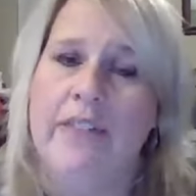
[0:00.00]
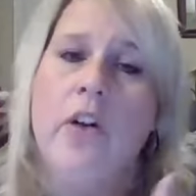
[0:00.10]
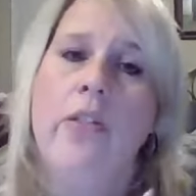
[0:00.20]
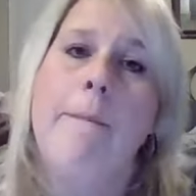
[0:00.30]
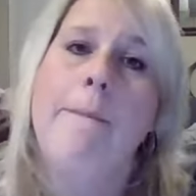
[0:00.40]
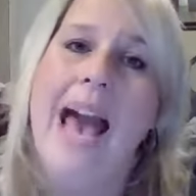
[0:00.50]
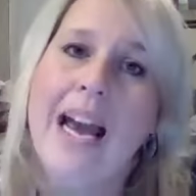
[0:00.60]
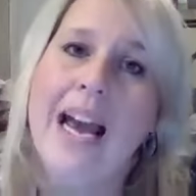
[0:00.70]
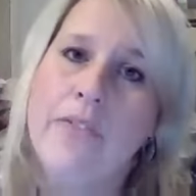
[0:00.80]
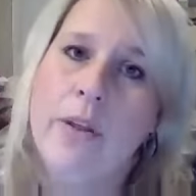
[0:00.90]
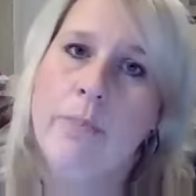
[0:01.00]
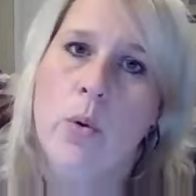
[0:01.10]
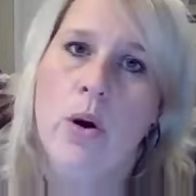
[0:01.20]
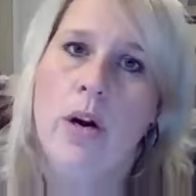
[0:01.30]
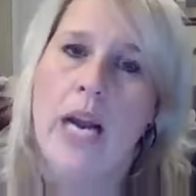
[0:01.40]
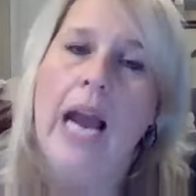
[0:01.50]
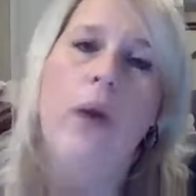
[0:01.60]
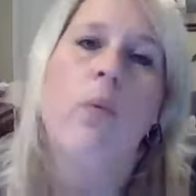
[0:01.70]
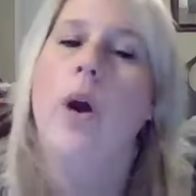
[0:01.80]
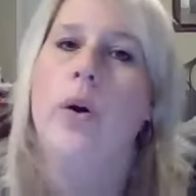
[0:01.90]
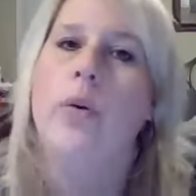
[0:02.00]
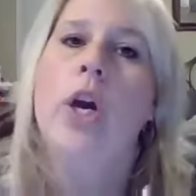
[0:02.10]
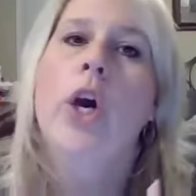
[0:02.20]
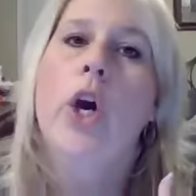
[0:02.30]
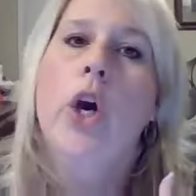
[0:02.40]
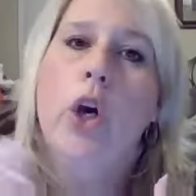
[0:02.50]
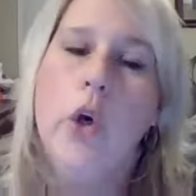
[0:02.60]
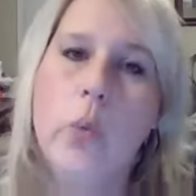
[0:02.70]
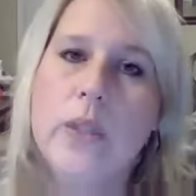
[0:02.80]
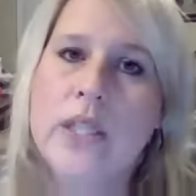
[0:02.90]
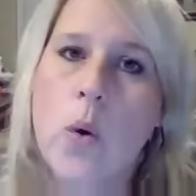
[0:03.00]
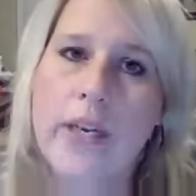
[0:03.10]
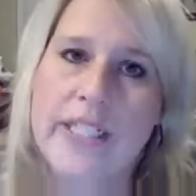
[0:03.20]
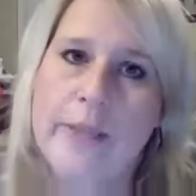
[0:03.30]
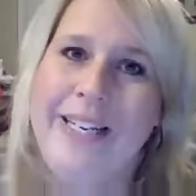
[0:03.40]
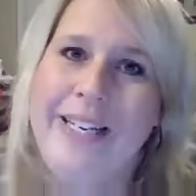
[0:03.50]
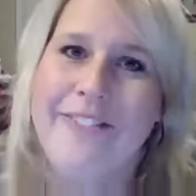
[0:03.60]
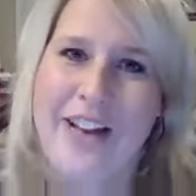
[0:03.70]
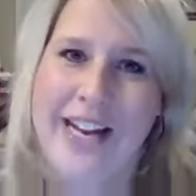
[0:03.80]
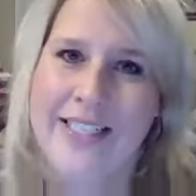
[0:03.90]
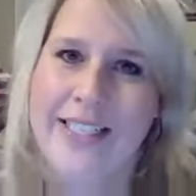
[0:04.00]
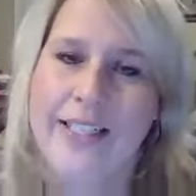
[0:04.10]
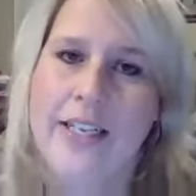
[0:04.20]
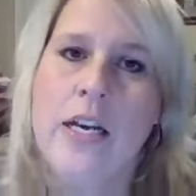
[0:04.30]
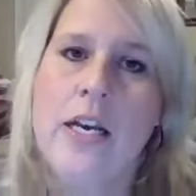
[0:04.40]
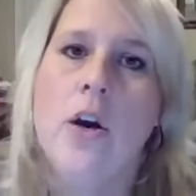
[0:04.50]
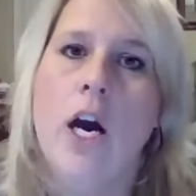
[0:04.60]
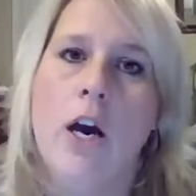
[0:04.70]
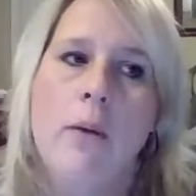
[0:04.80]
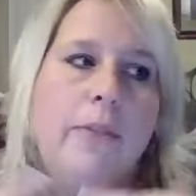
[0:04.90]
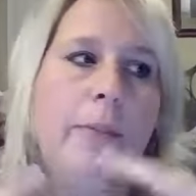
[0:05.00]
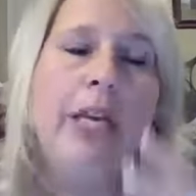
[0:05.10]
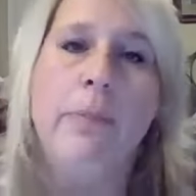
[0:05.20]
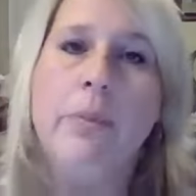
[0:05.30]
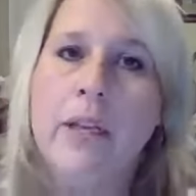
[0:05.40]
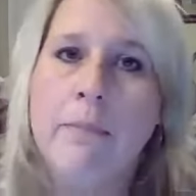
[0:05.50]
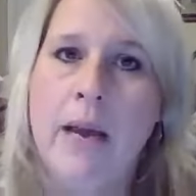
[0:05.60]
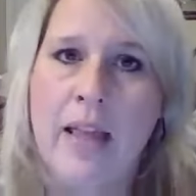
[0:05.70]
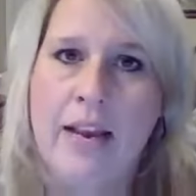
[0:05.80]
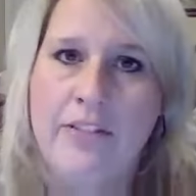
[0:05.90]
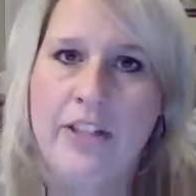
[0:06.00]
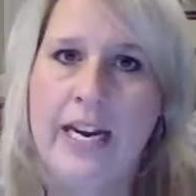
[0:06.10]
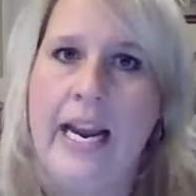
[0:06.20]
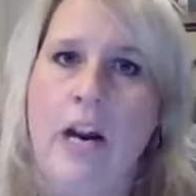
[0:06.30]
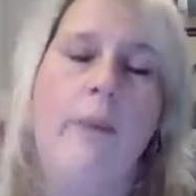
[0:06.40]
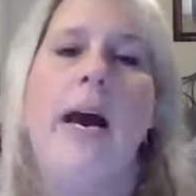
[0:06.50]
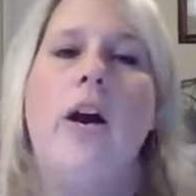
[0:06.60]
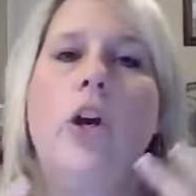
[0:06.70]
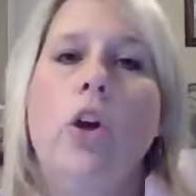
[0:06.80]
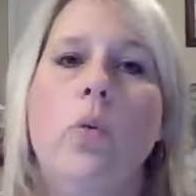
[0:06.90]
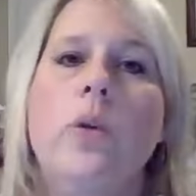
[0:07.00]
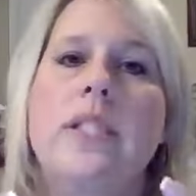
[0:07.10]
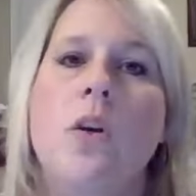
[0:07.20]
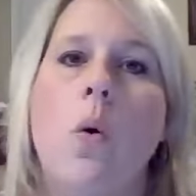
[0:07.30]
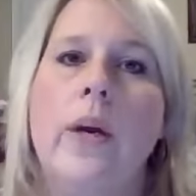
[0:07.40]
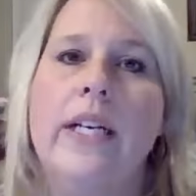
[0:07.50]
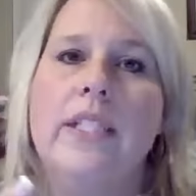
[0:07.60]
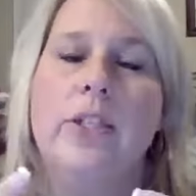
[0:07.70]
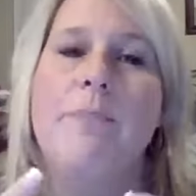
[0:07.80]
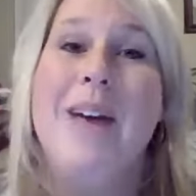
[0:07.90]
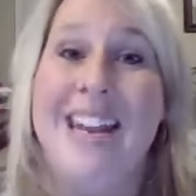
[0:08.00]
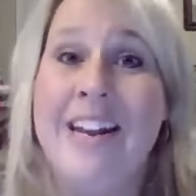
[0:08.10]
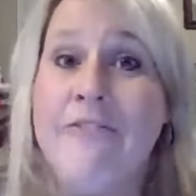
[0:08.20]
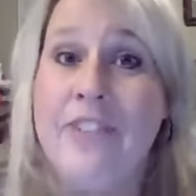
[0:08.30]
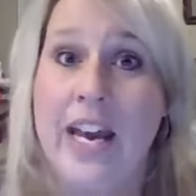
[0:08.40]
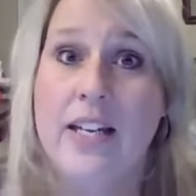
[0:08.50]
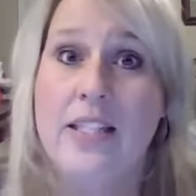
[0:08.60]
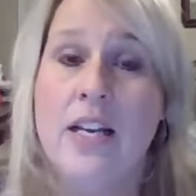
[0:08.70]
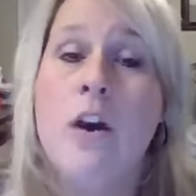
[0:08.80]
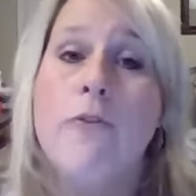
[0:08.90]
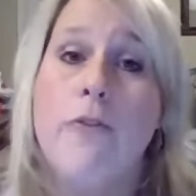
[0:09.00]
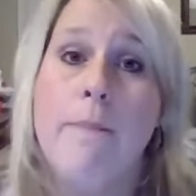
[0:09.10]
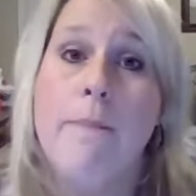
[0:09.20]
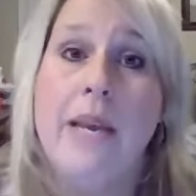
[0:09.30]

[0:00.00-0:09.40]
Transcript: And on the back of the board, I wrote who was going to be affected, the people in my life that I care about, who was going to benefit from